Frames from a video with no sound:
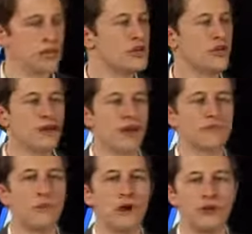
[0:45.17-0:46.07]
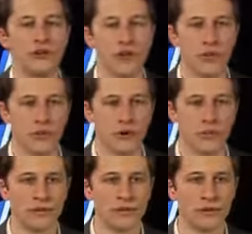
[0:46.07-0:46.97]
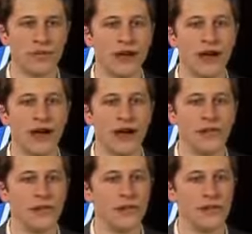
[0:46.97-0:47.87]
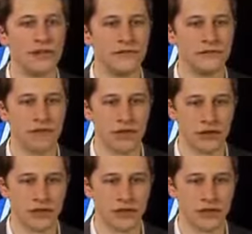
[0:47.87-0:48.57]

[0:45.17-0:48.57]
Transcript: you don't have to wonder anymore because we now have the video.